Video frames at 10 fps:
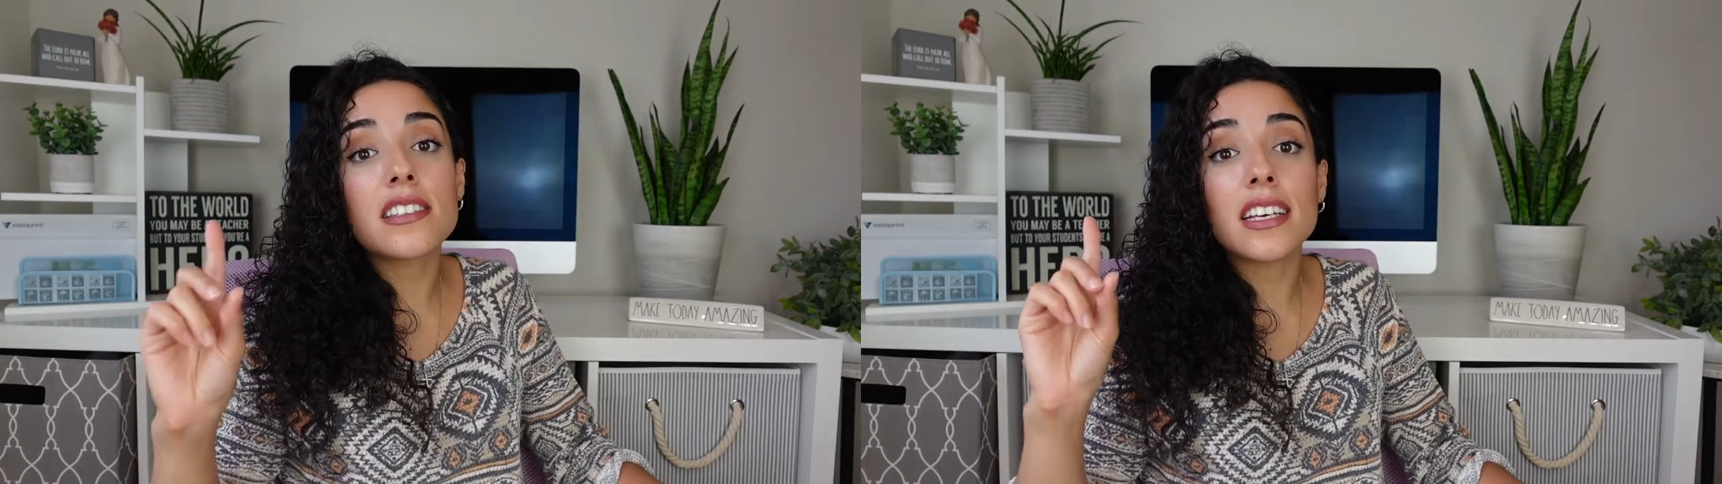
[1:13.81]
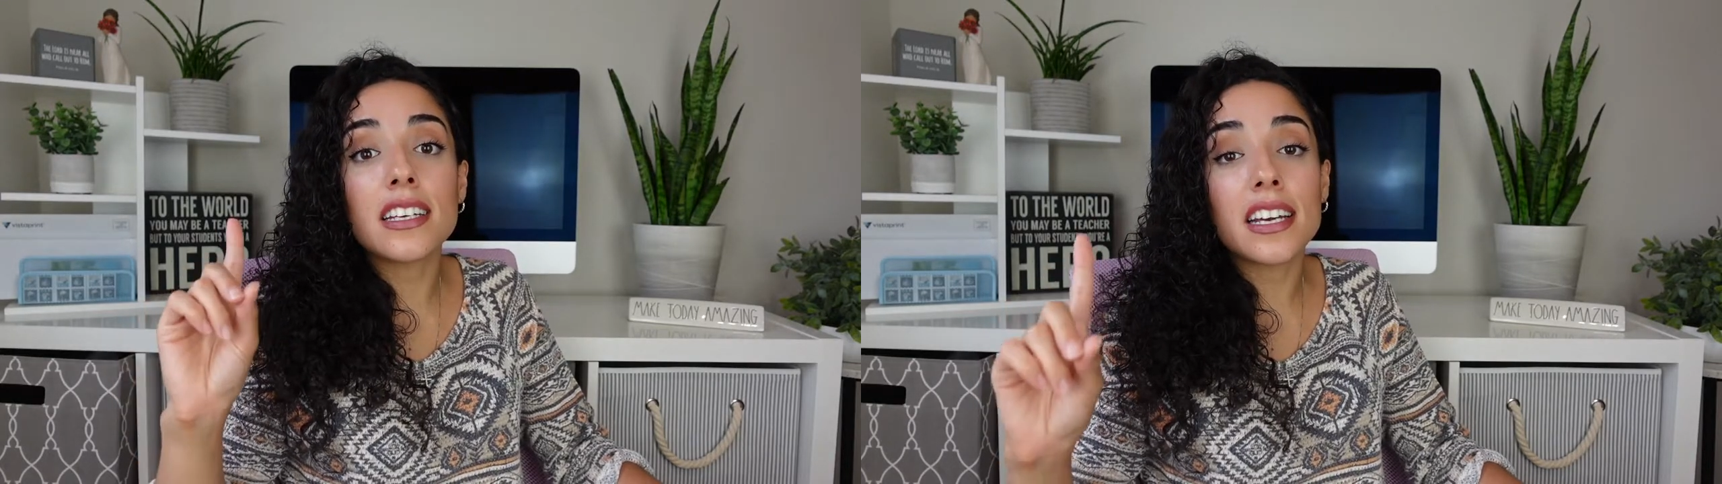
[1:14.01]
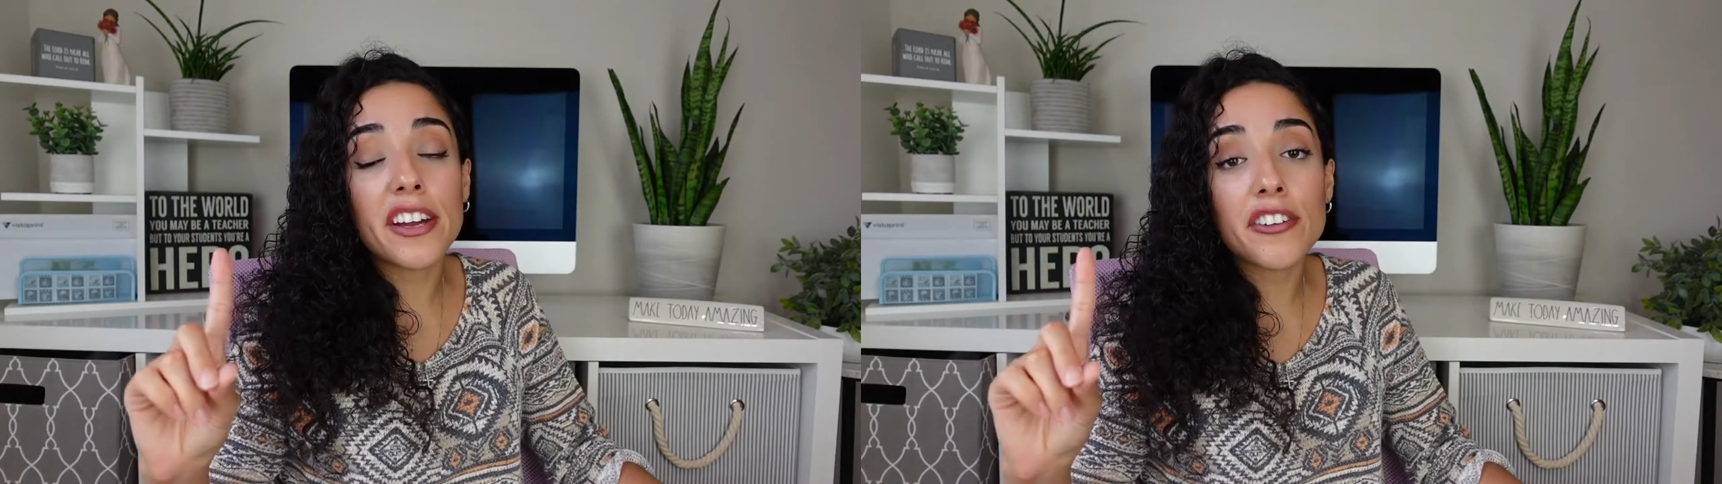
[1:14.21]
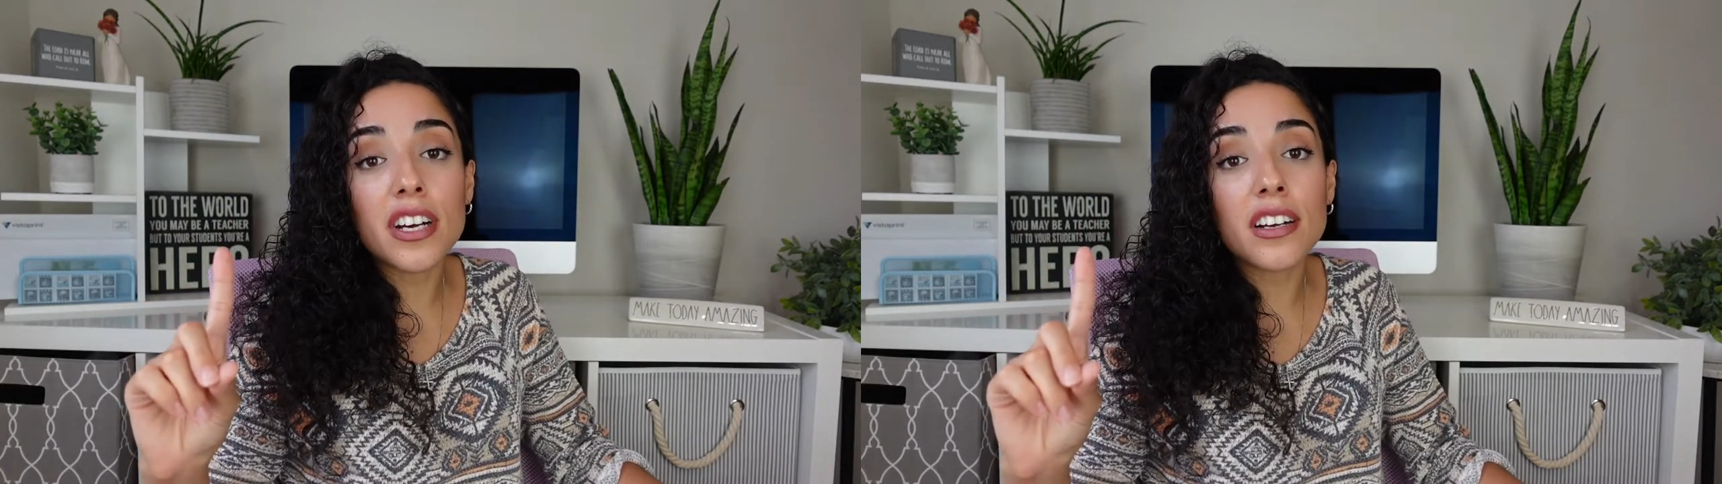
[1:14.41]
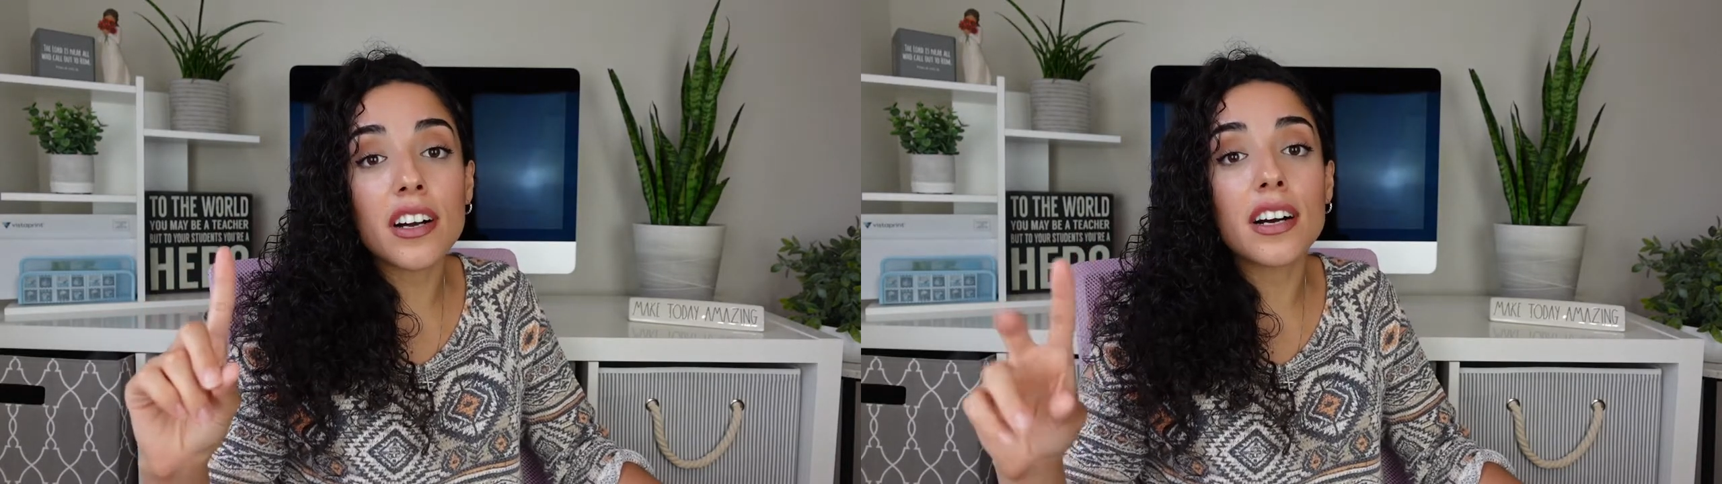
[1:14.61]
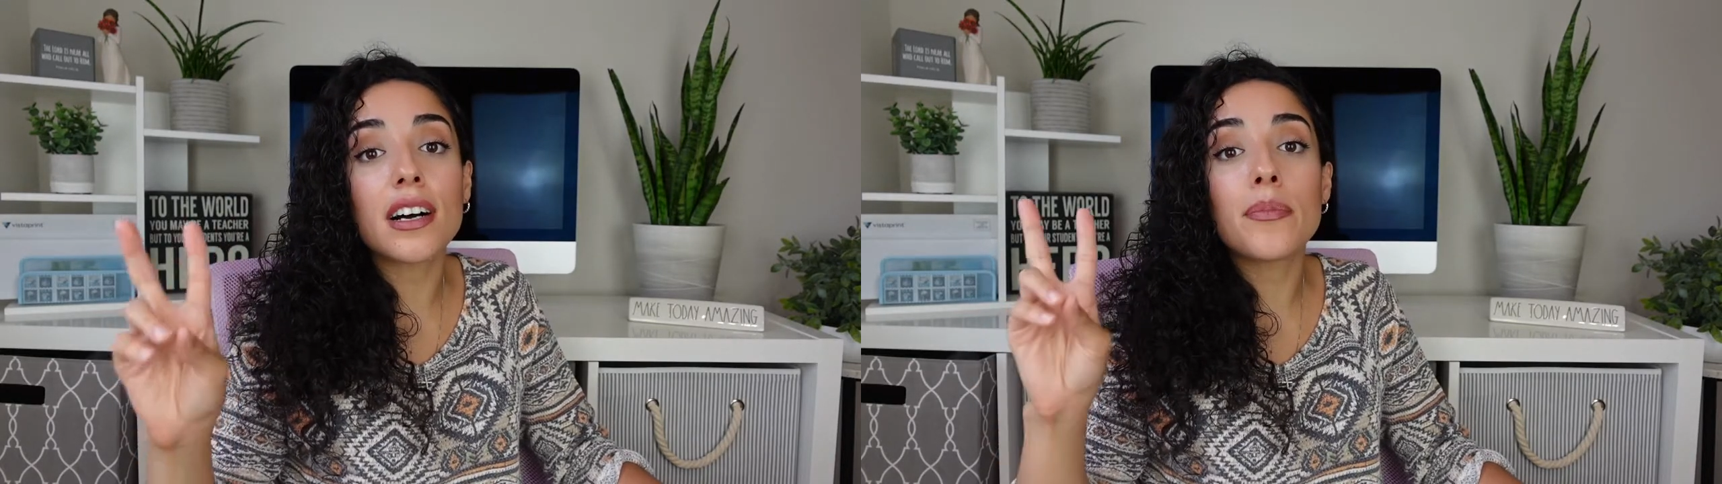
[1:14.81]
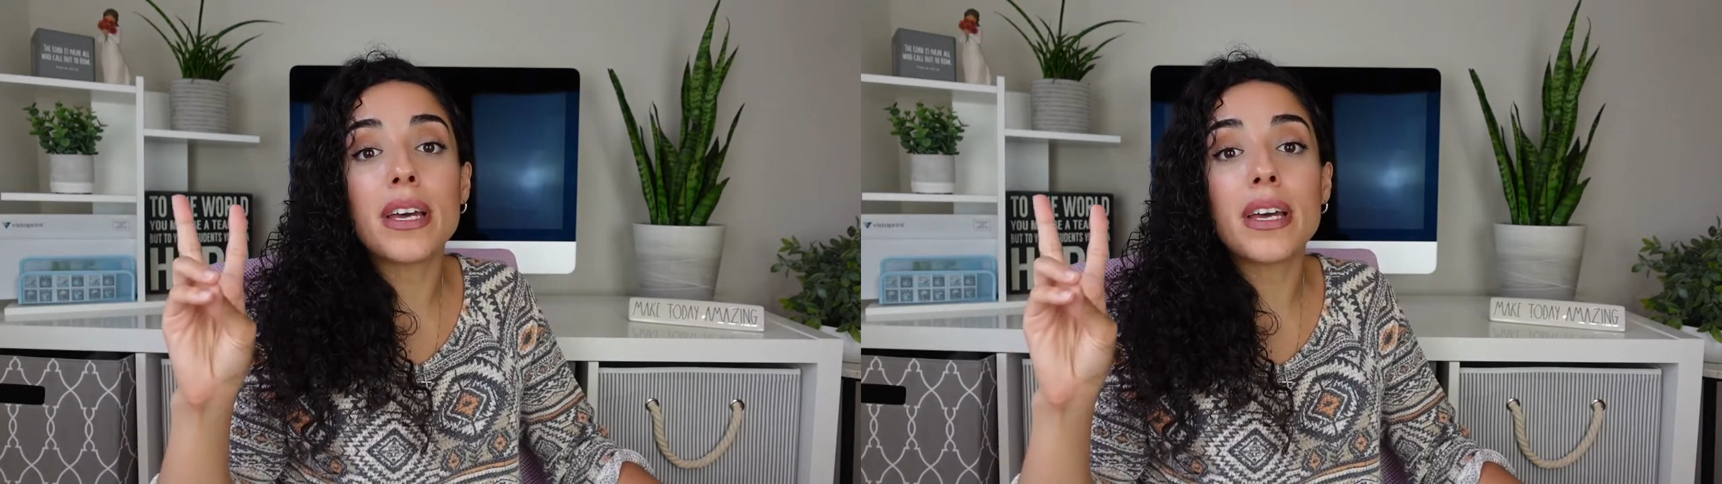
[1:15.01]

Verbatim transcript: like care.com